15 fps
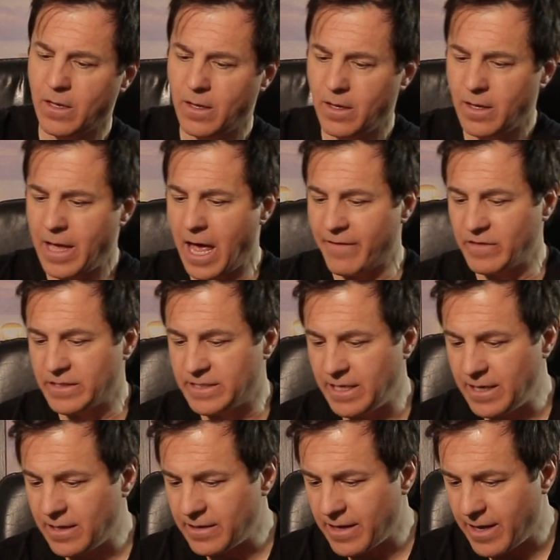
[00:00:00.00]
Haven't
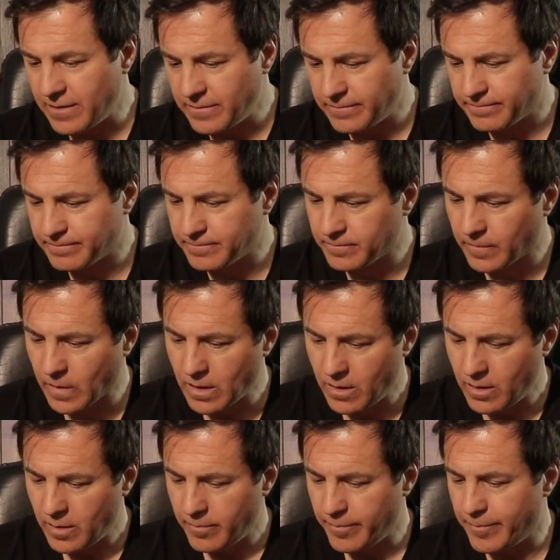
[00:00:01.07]
seen it yet,
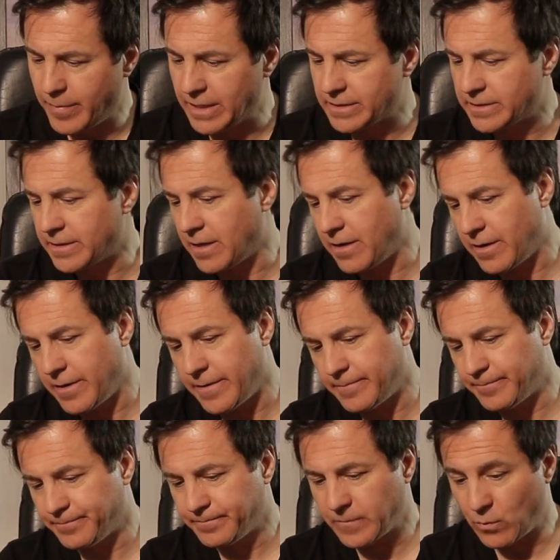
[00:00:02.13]
but
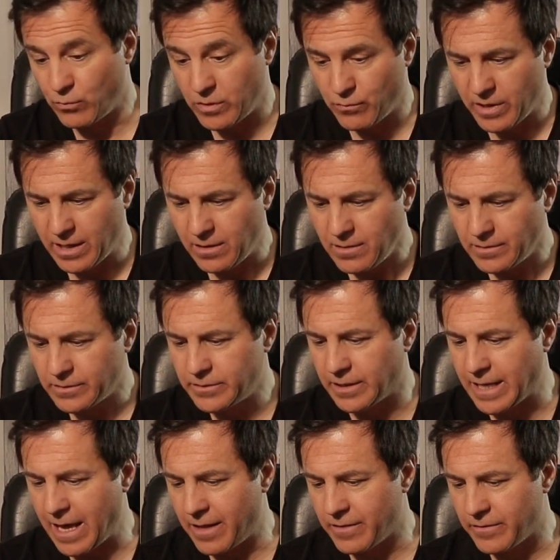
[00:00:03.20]
we will
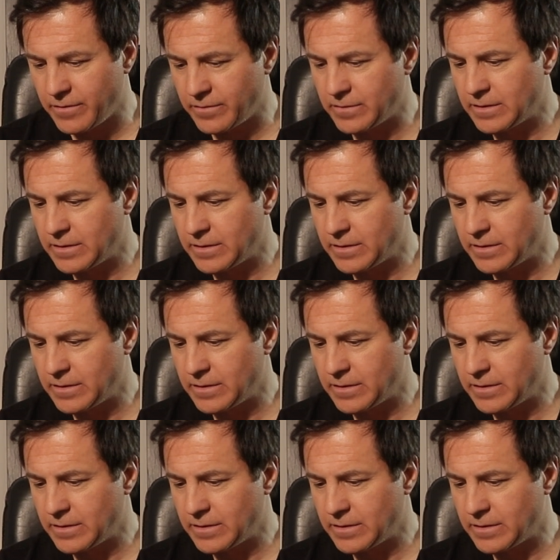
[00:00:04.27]
together.